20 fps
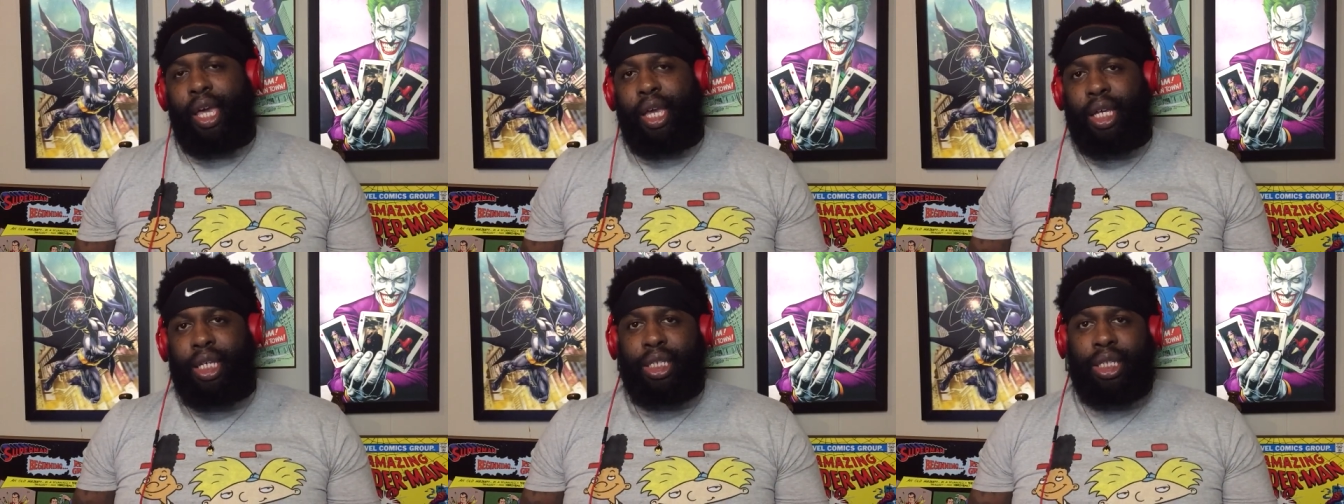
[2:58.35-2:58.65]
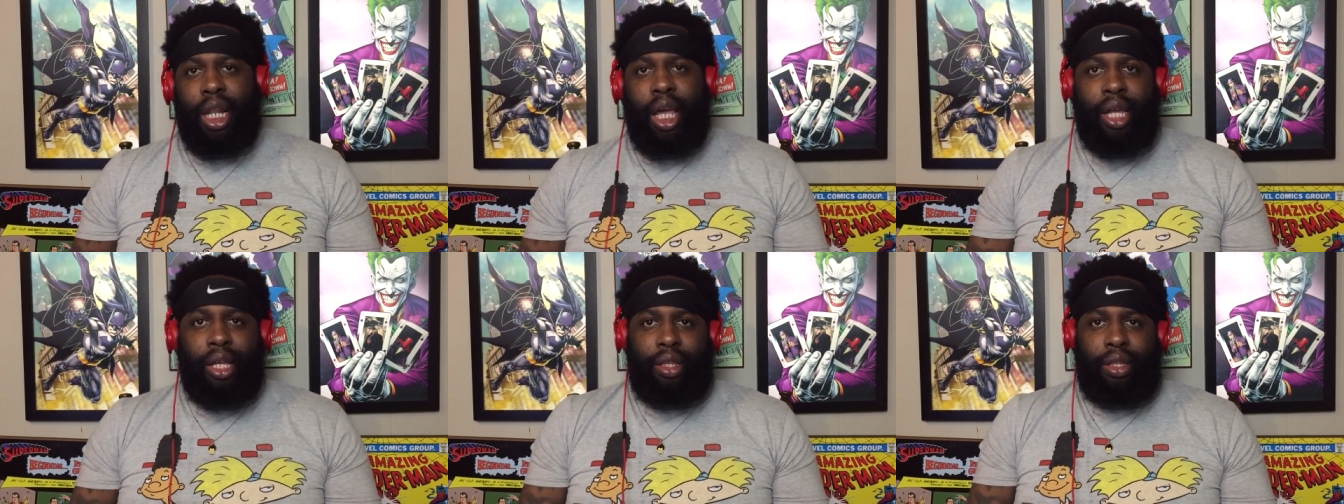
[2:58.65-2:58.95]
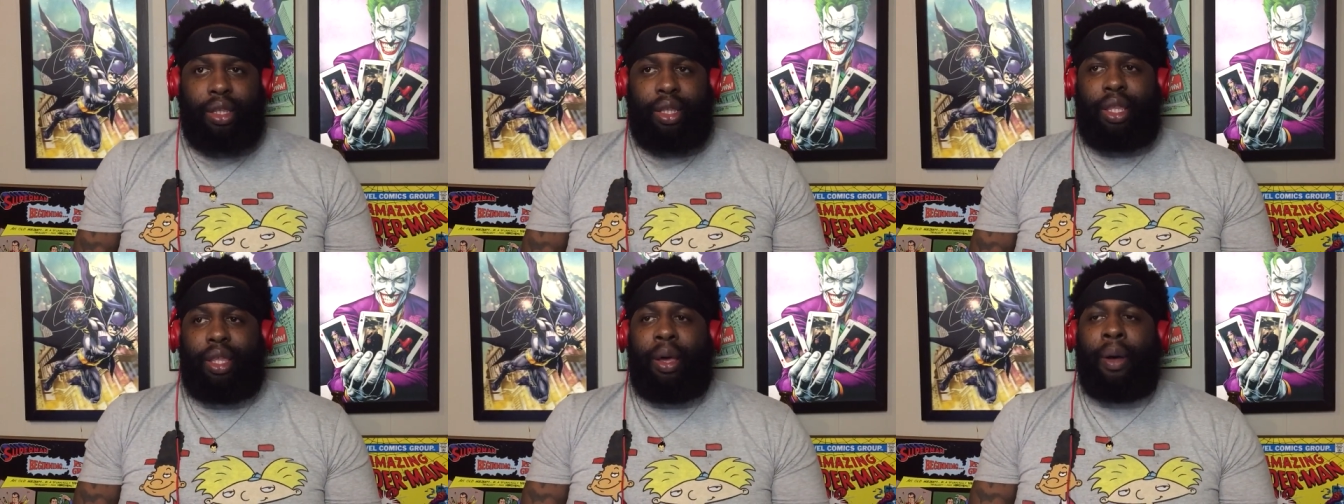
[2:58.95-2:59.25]
he's like
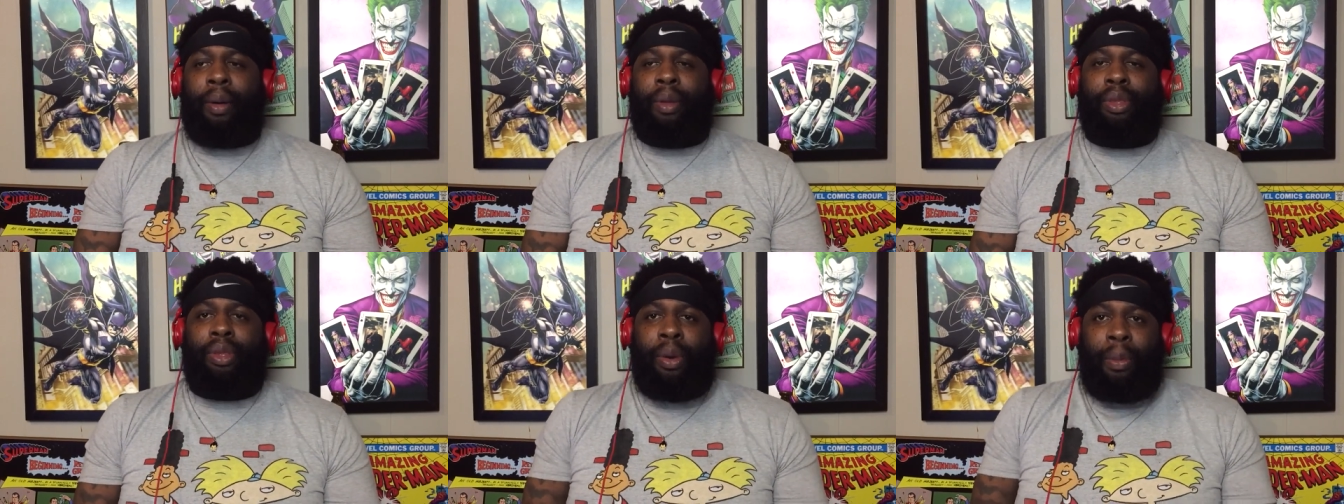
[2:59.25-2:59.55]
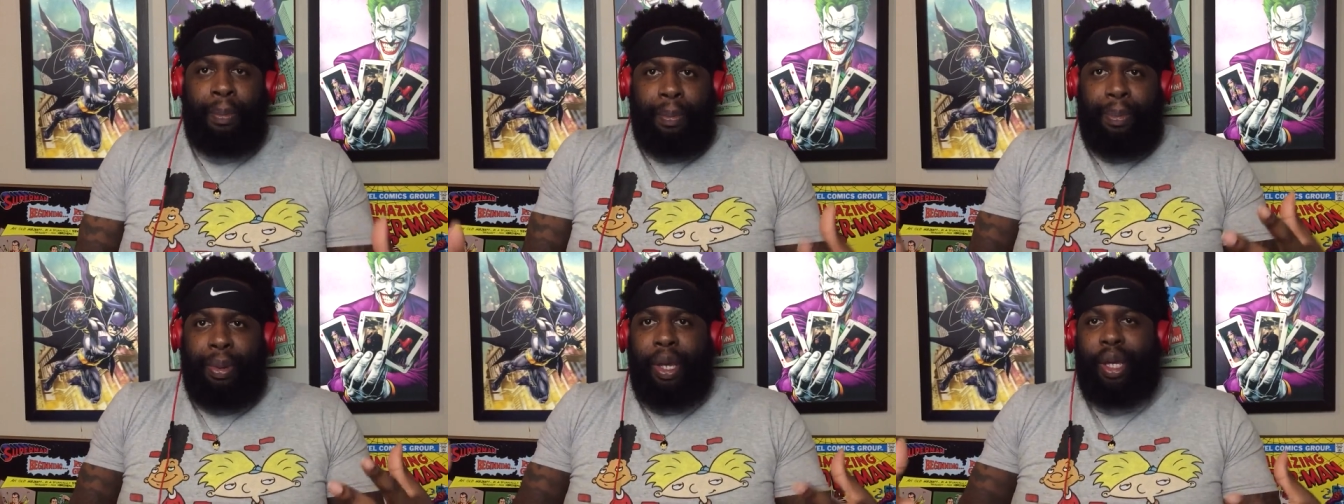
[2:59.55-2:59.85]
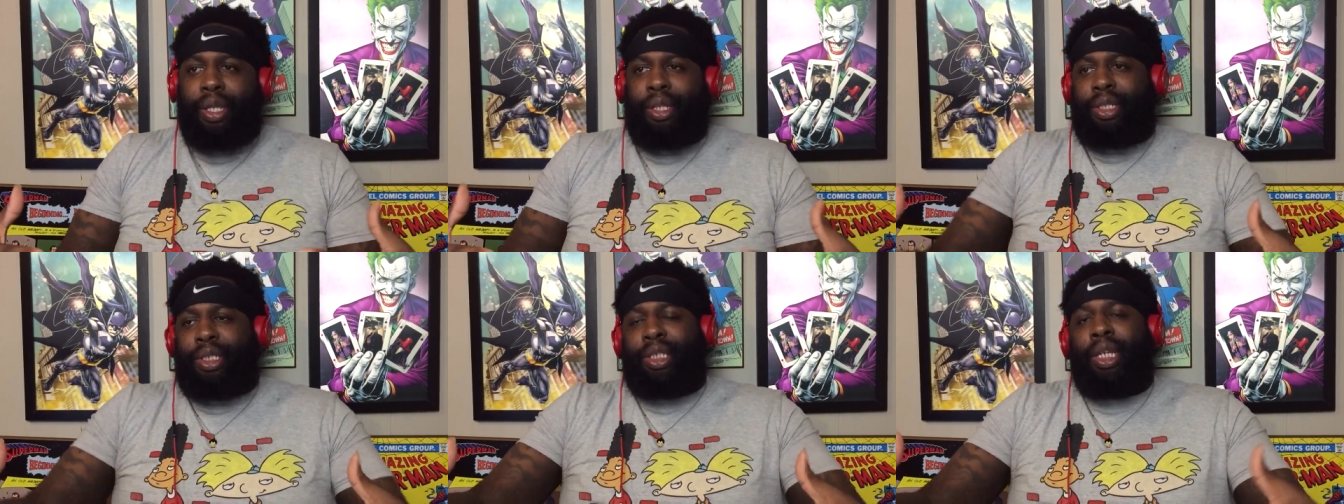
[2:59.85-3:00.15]
the
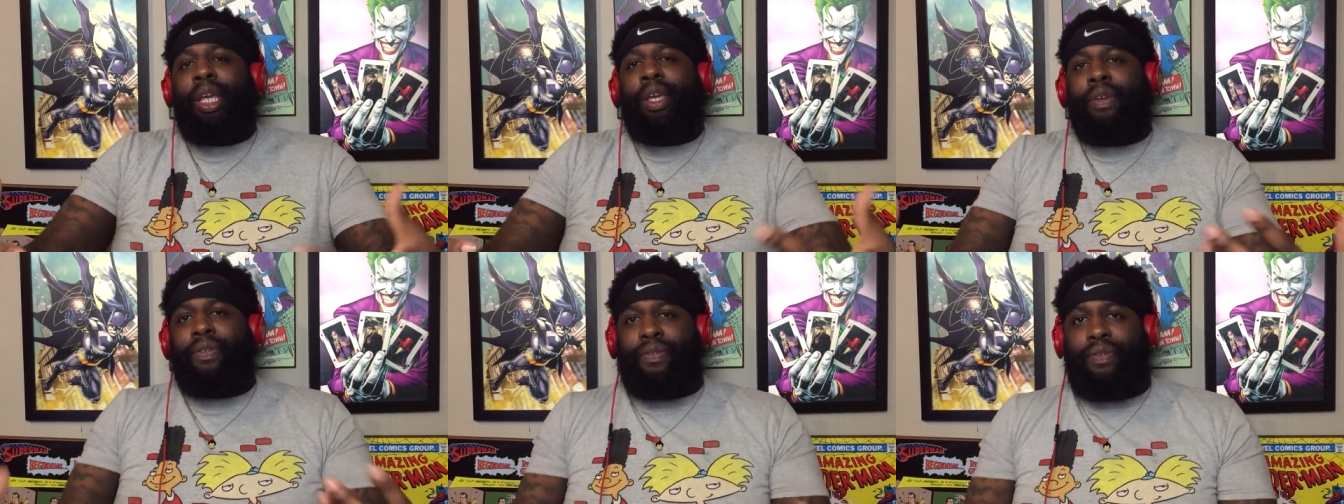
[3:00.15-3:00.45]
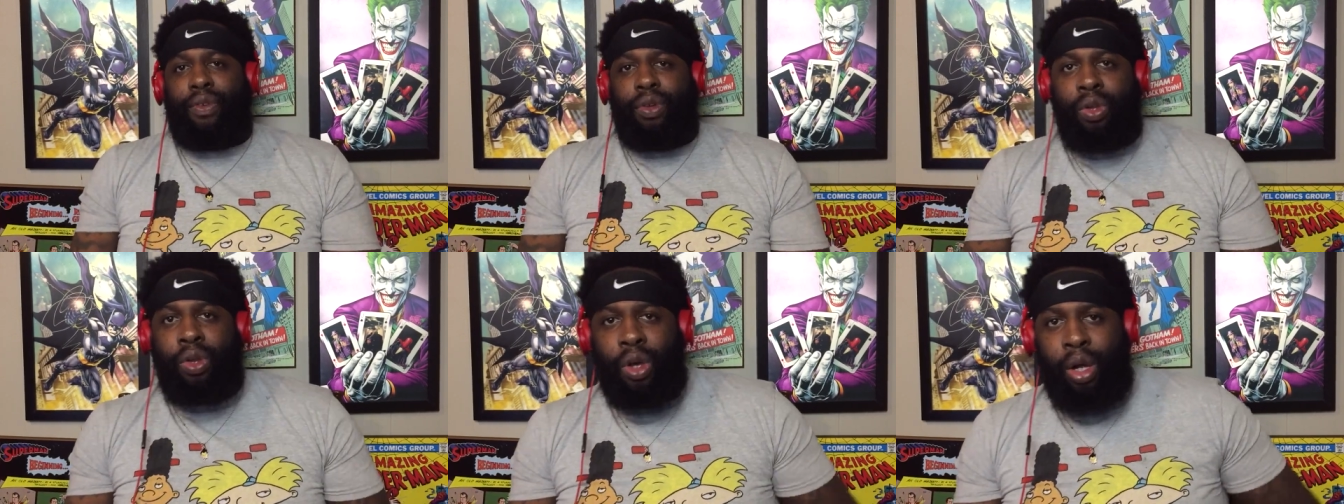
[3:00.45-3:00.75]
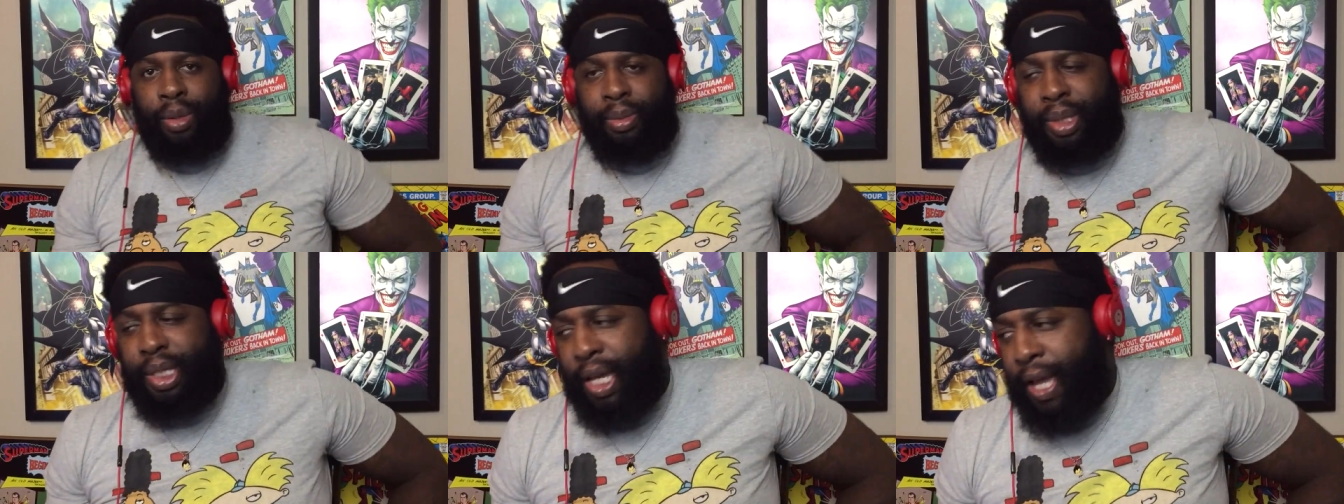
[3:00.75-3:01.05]
big chief. You
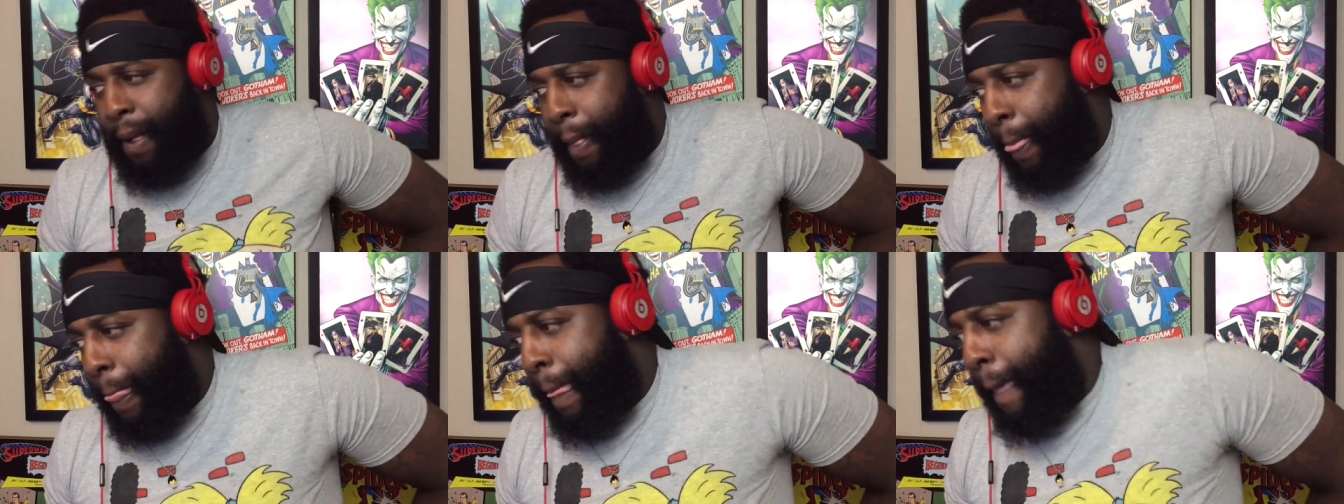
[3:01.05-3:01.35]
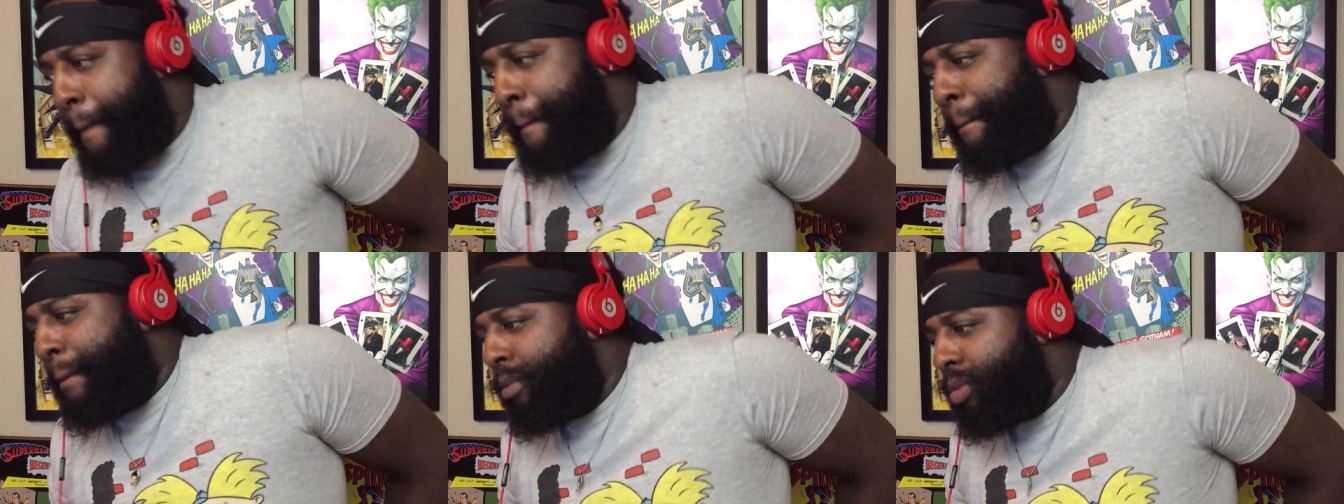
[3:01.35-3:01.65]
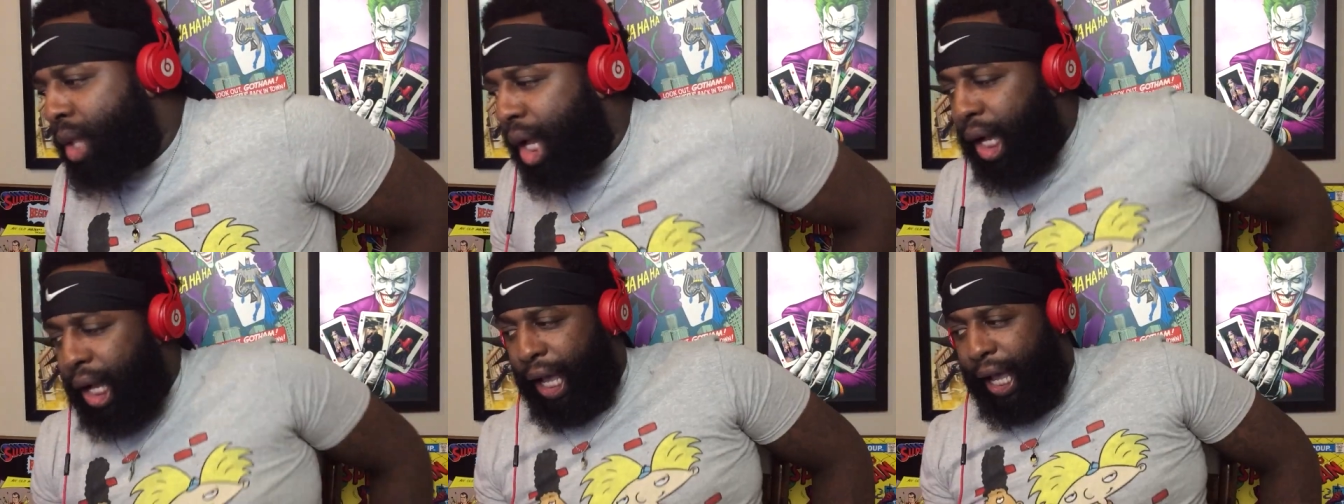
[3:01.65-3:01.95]
know what I'm
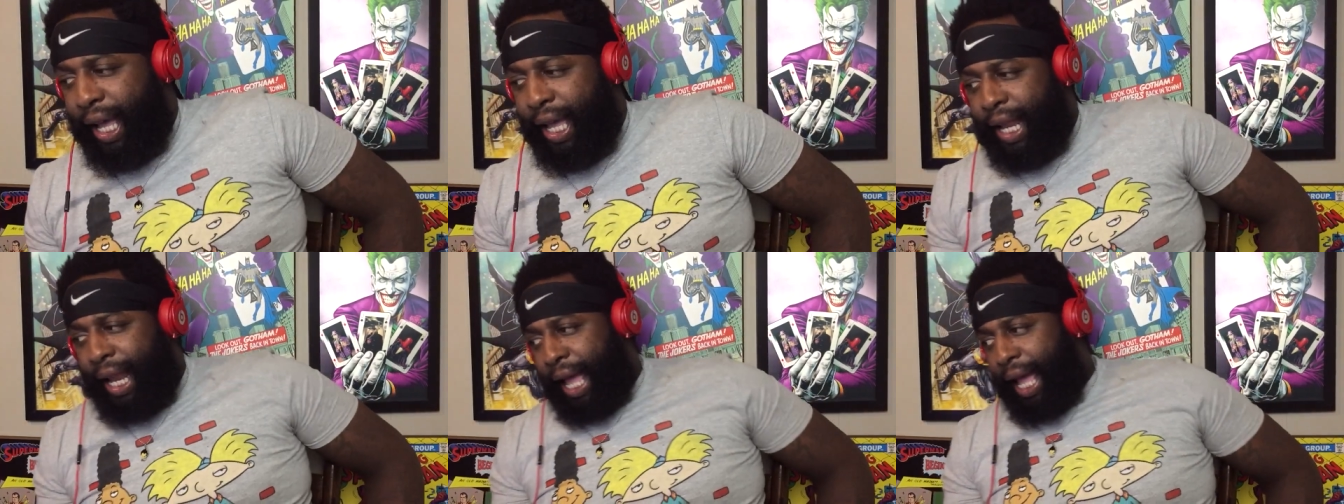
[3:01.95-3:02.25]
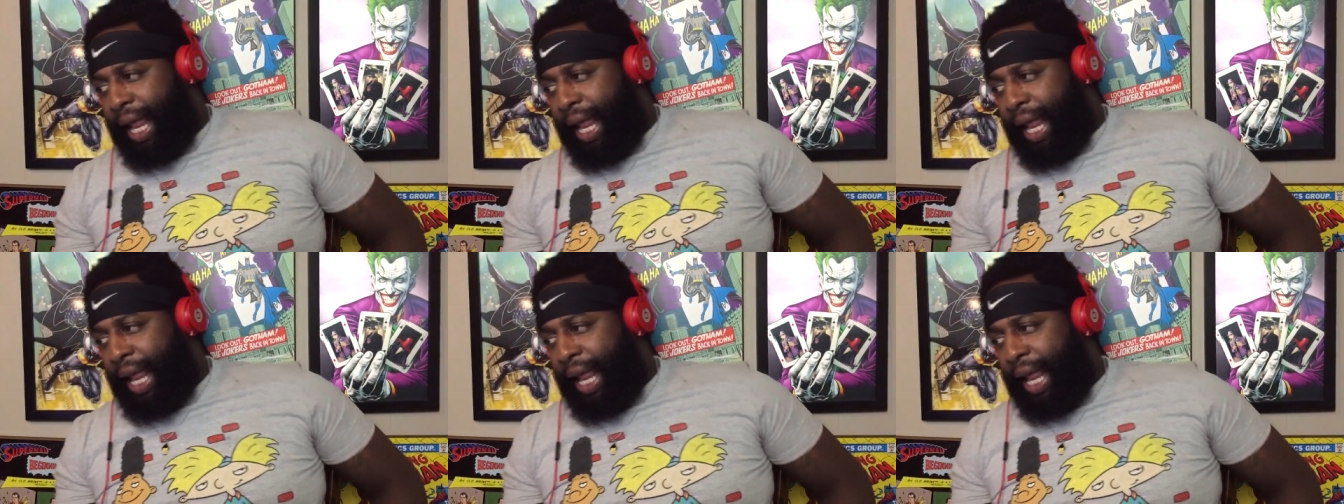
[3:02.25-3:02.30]
saying?